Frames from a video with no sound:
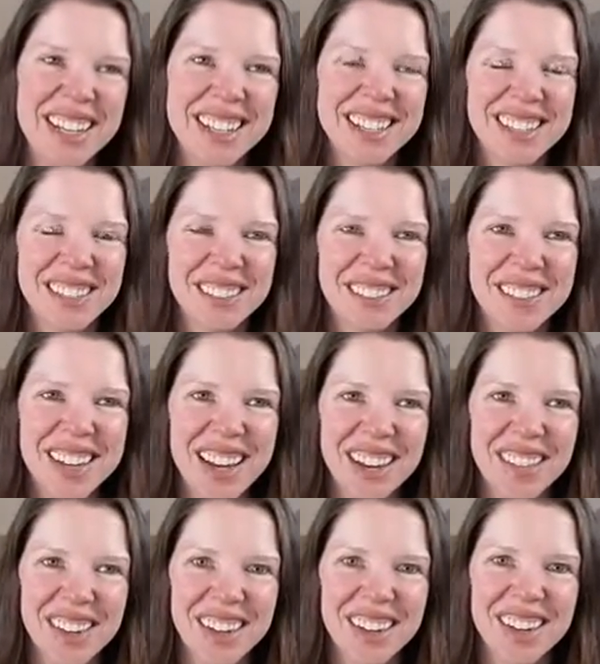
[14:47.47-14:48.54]
So we
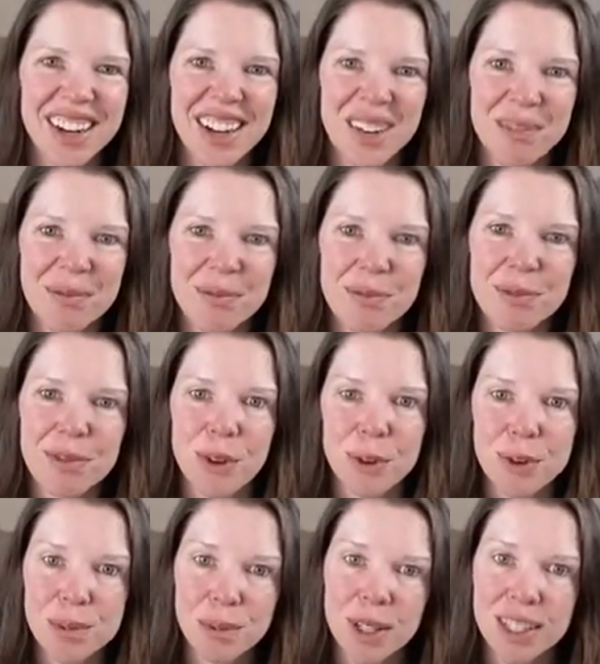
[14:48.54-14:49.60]
have our
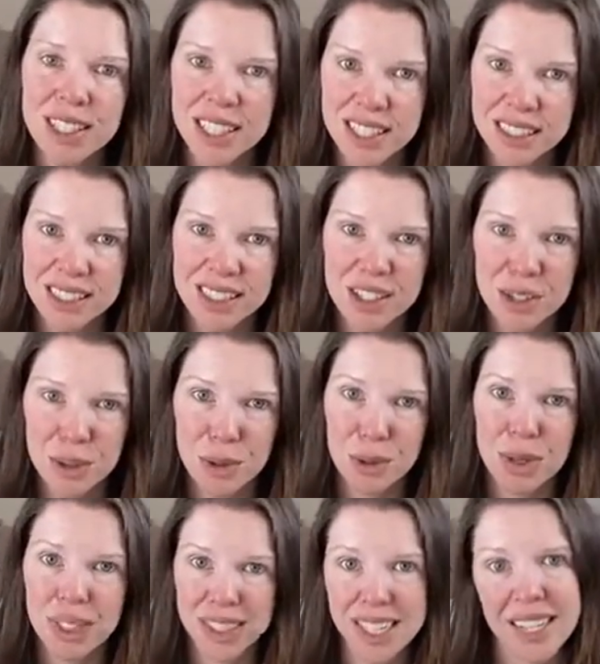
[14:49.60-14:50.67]
phones plugged in
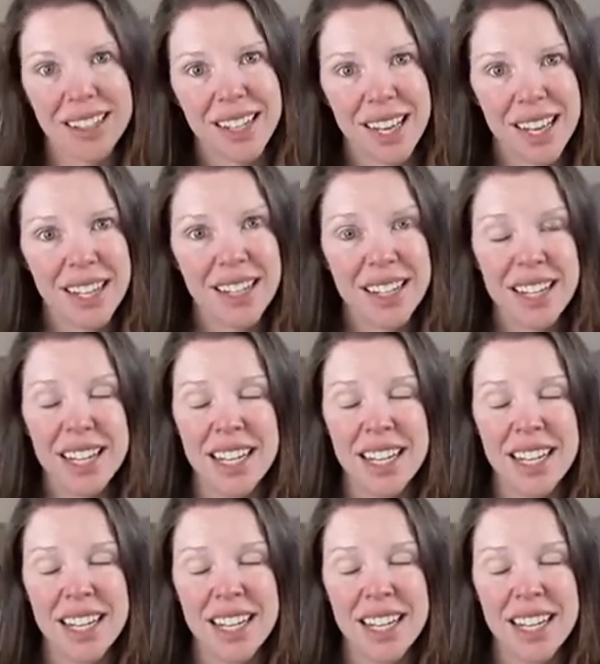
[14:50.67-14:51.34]
to a landline